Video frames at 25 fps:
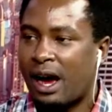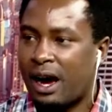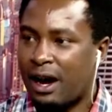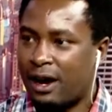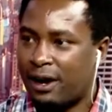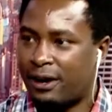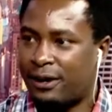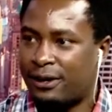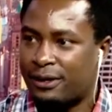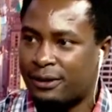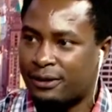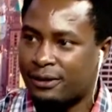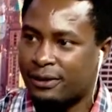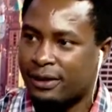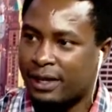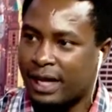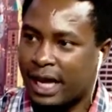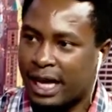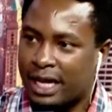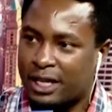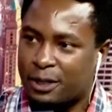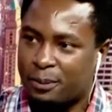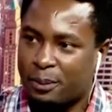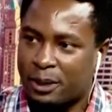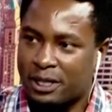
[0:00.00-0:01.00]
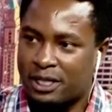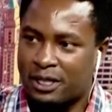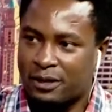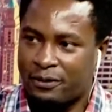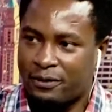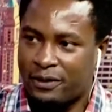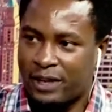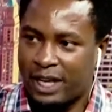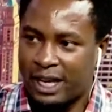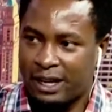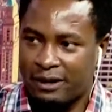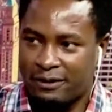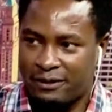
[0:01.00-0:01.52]
are
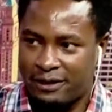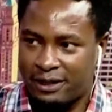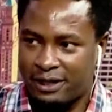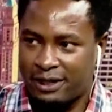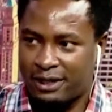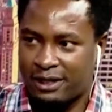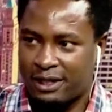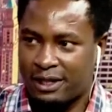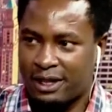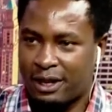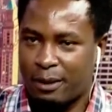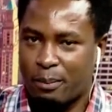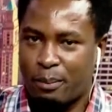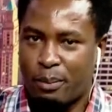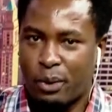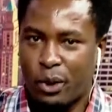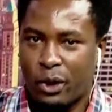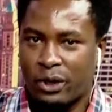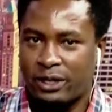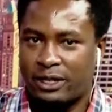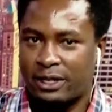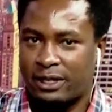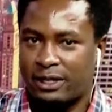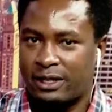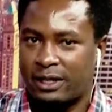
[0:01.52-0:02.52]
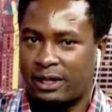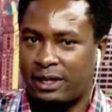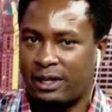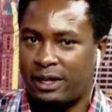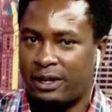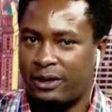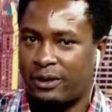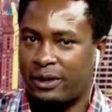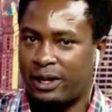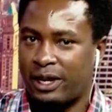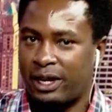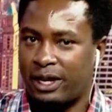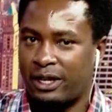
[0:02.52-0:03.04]
expensive gifts important in
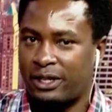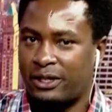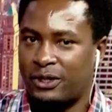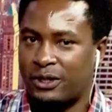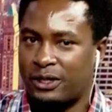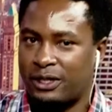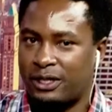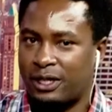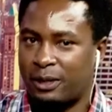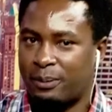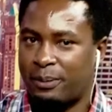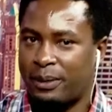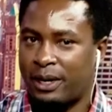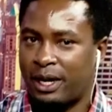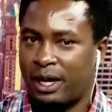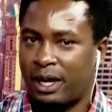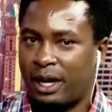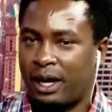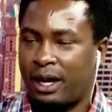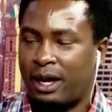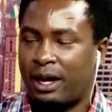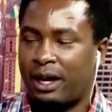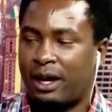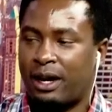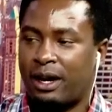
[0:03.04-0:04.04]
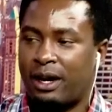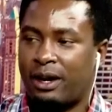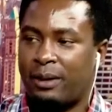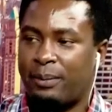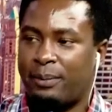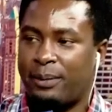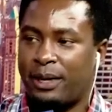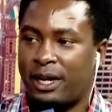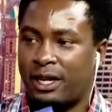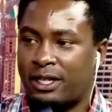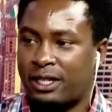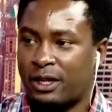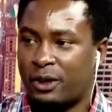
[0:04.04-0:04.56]
a relationship? Uh,
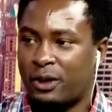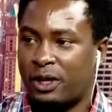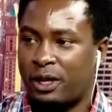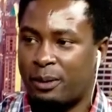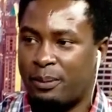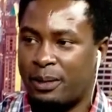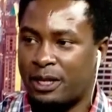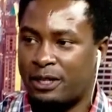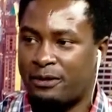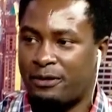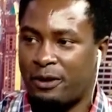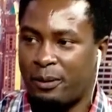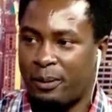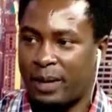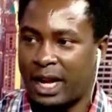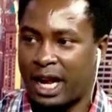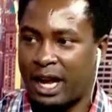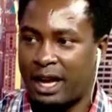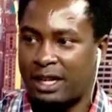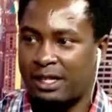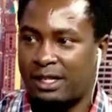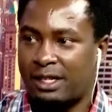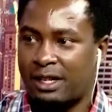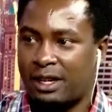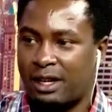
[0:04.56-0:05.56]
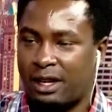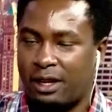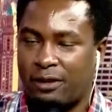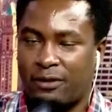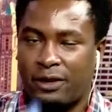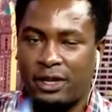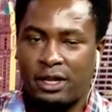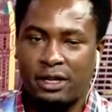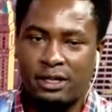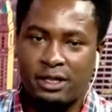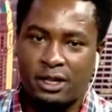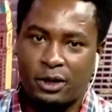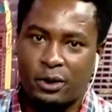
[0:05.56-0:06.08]
Minda Chago the best female answer,
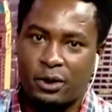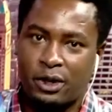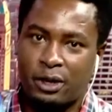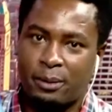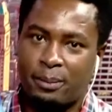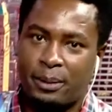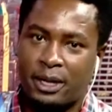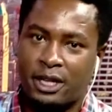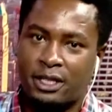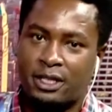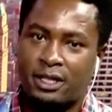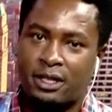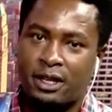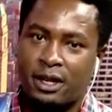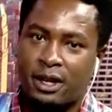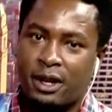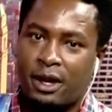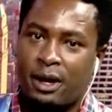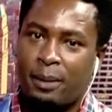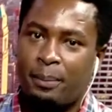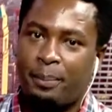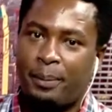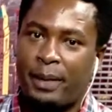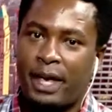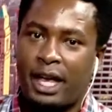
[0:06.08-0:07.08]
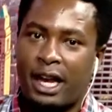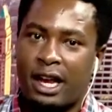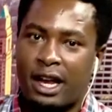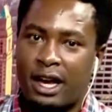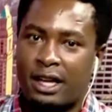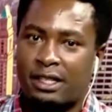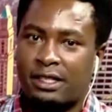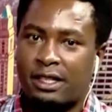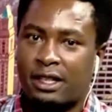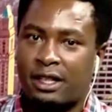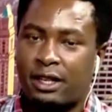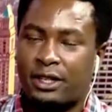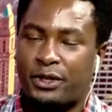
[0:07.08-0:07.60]
Eva Chago the best male
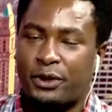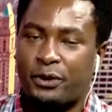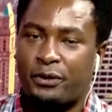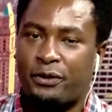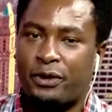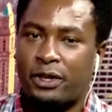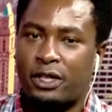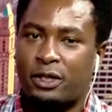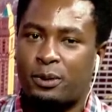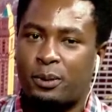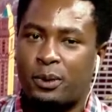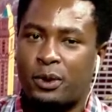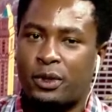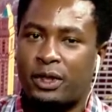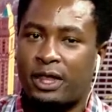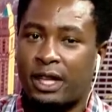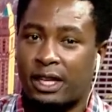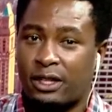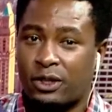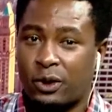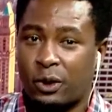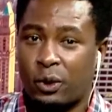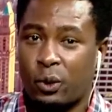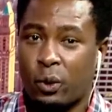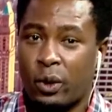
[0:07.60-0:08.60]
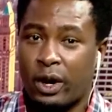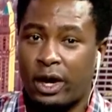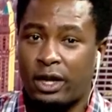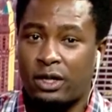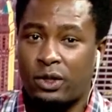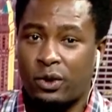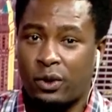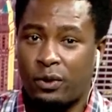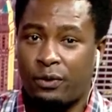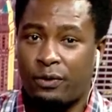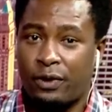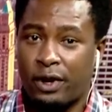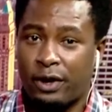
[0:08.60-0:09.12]
answer. That's on Facebook, that's on Y
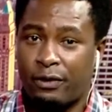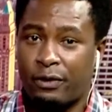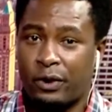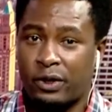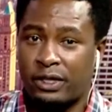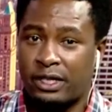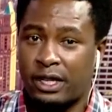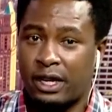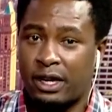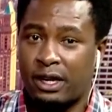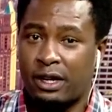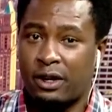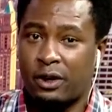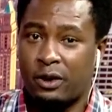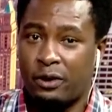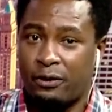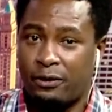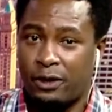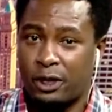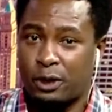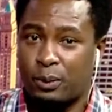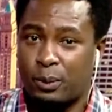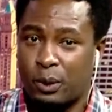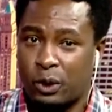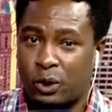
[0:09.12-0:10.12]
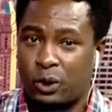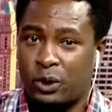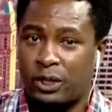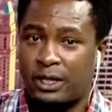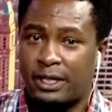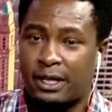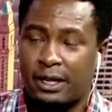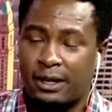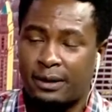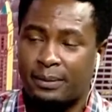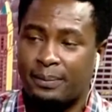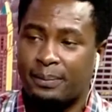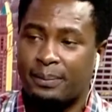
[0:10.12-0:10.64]
two five four channel, on Facebook,
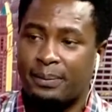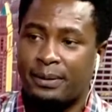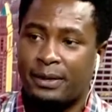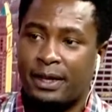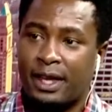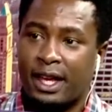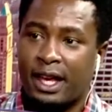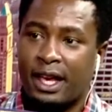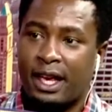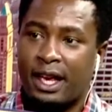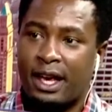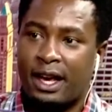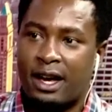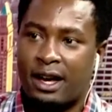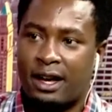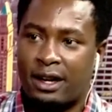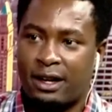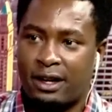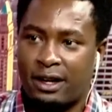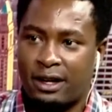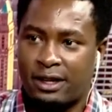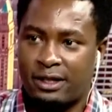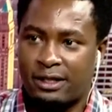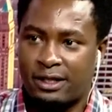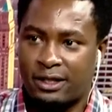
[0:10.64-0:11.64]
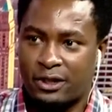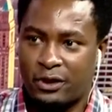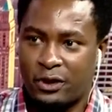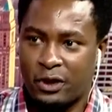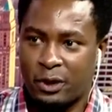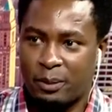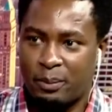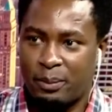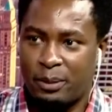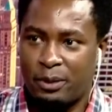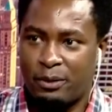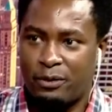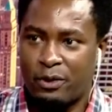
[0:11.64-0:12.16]
Twitter, and
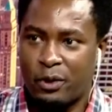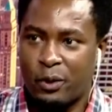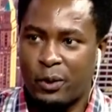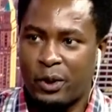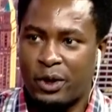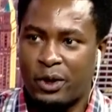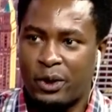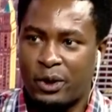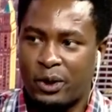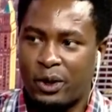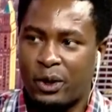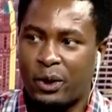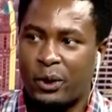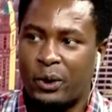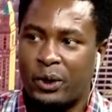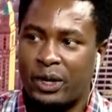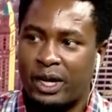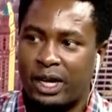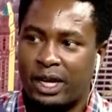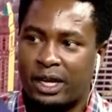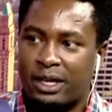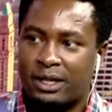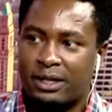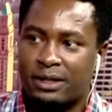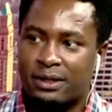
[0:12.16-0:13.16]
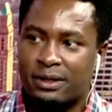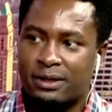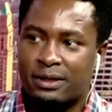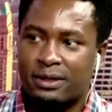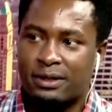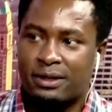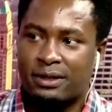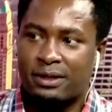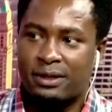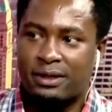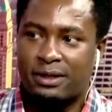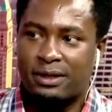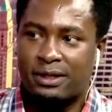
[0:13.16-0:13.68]
Instagram. Before we conclude,
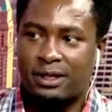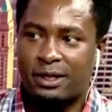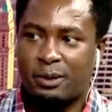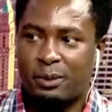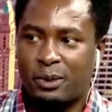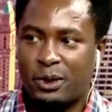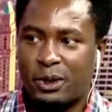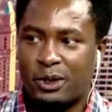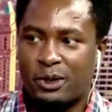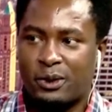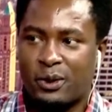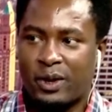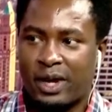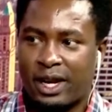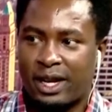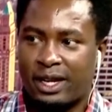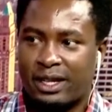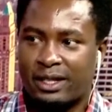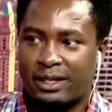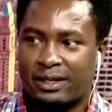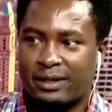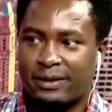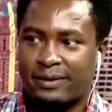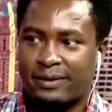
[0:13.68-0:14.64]
jibu ya swali.